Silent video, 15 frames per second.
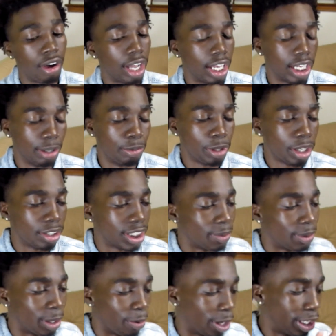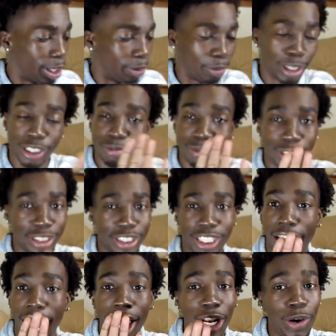Okay, yeah, we gonna stop that right there because, bitch,
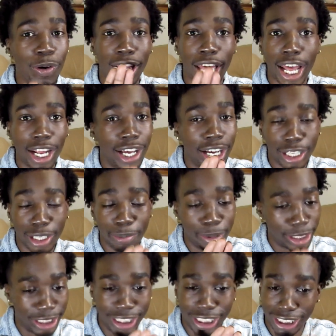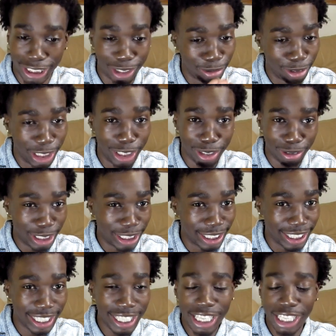I know a lot of ugly bitches in
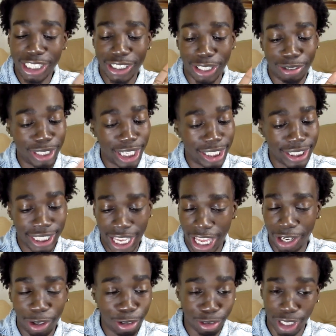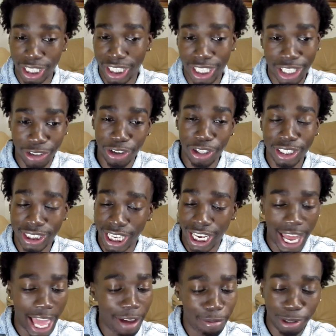2020. So, JT, I know you trying to get a girl
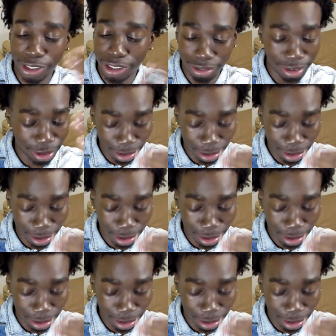that life, but just